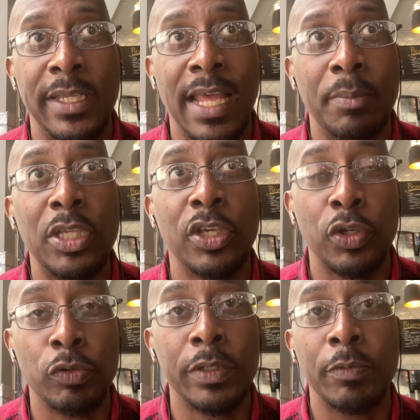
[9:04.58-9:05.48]
not be
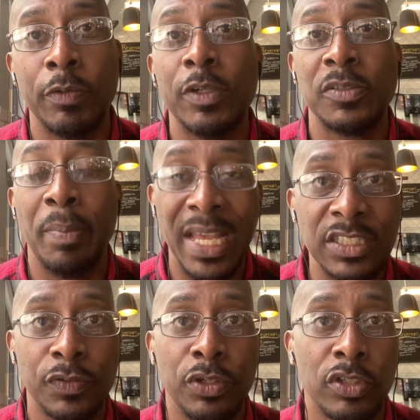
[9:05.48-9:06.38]
congruent with what's best
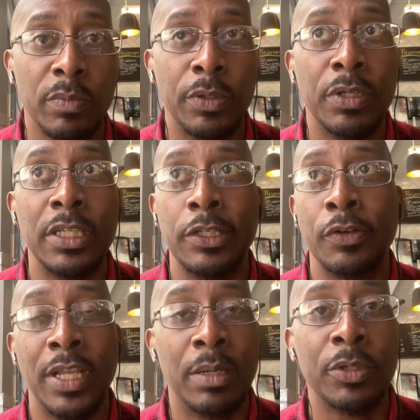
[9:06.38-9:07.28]
for your community and your
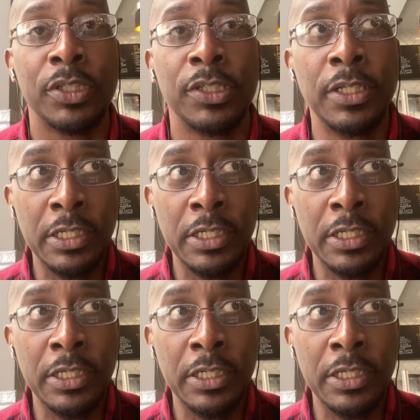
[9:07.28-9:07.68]
neighborhood.